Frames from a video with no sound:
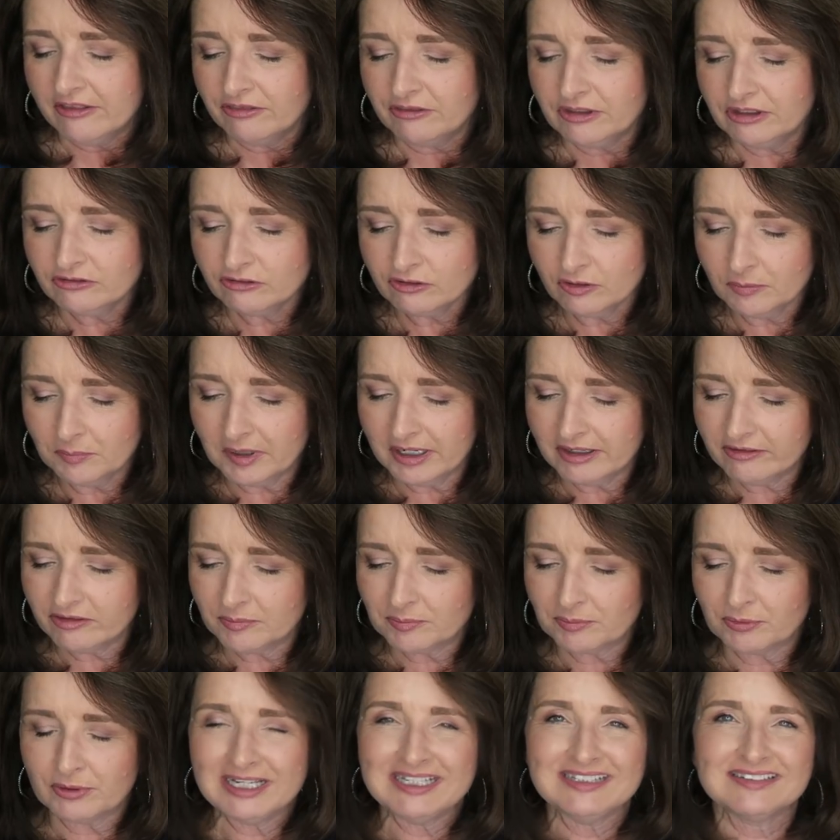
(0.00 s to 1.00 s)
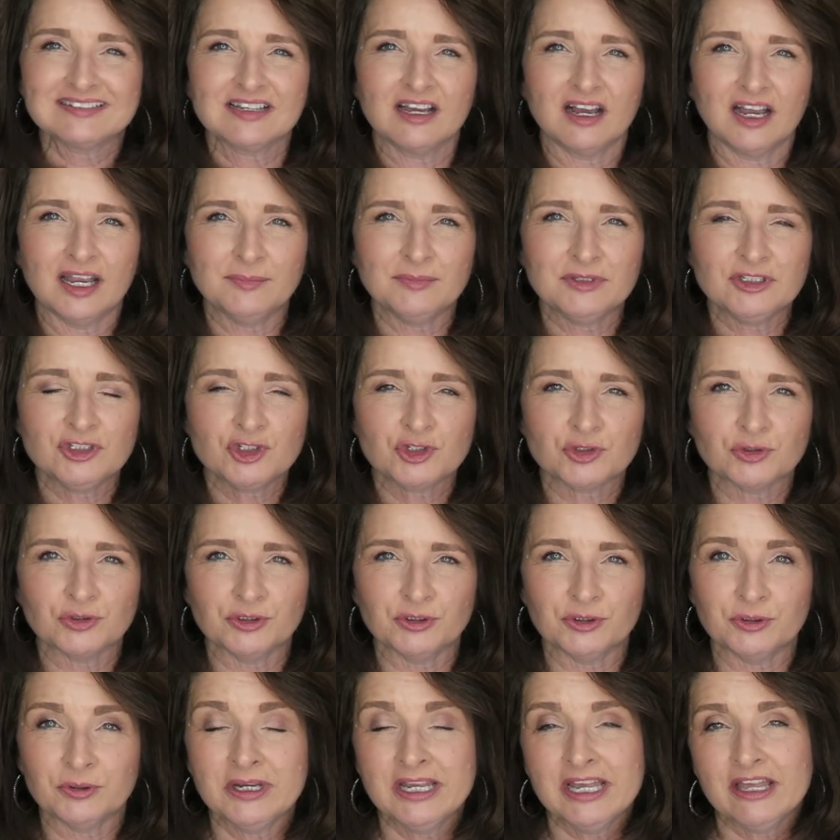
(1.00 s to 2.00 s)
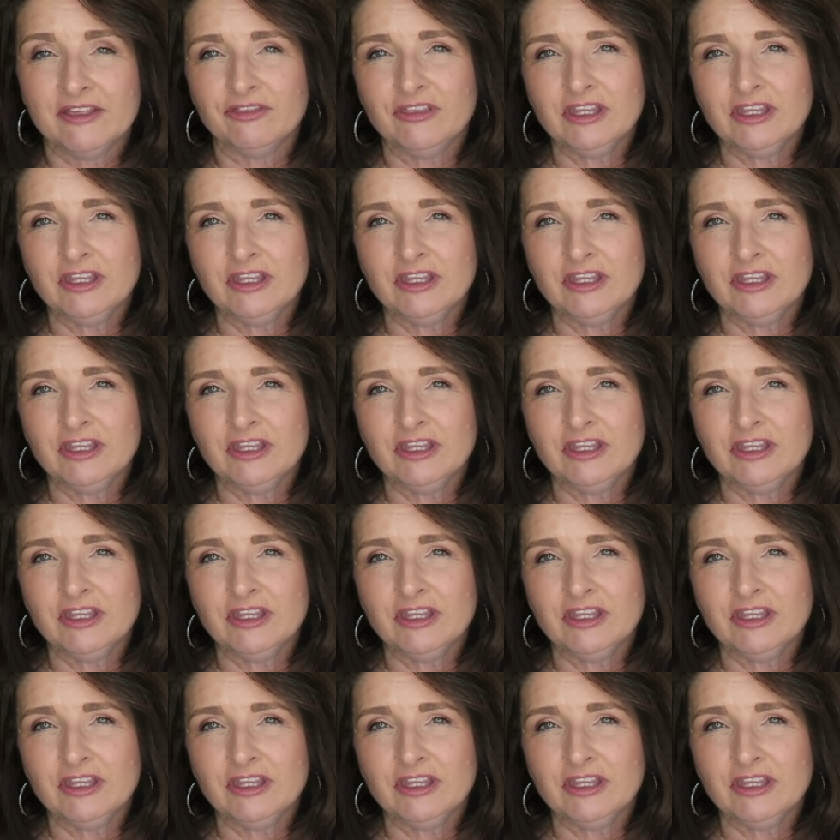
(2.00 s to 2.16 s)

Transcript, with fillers: These are by the brand Time and Tru.